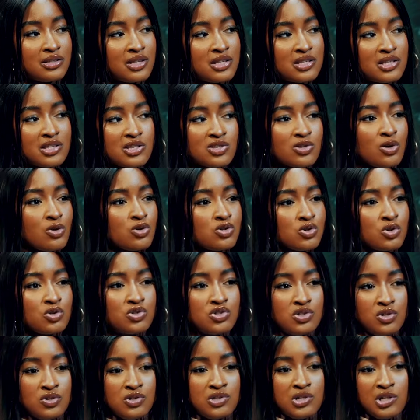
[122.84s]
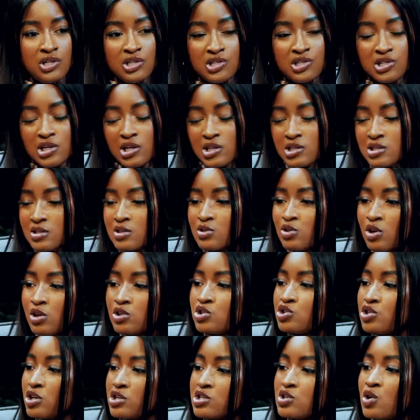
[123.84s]
this is also due diligence, not
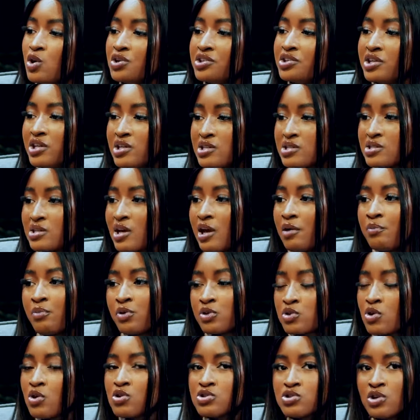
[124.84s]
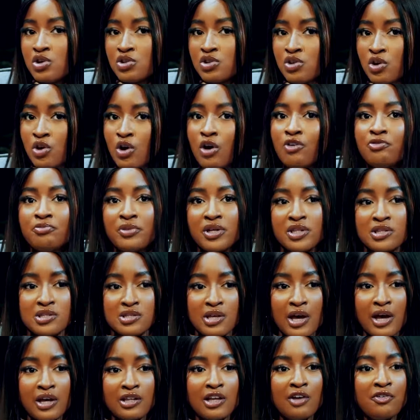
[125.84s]
just on his side, but also on the government
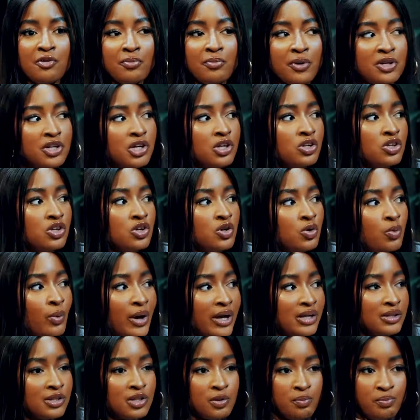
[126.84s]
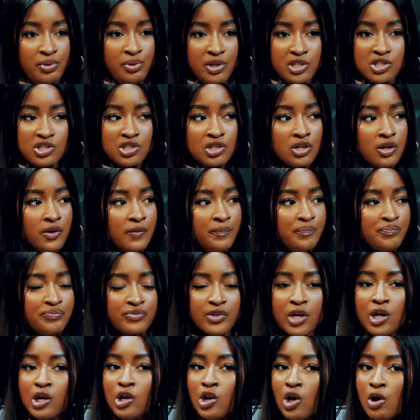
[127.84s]
side. Everybody mm -hmm. knew when the beach
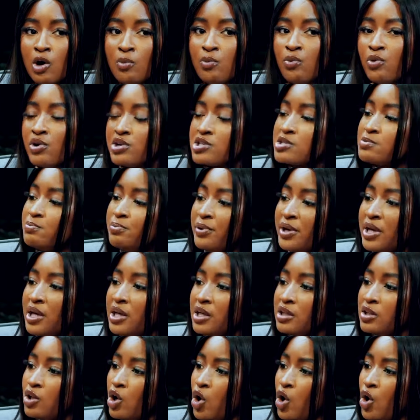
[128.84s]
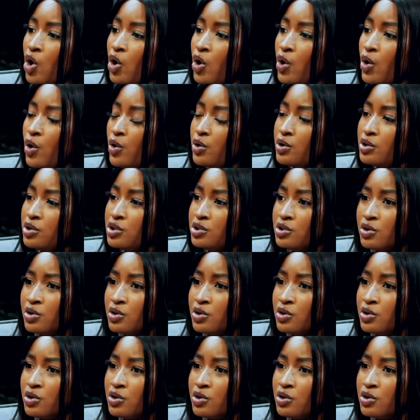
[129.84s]
club was being, you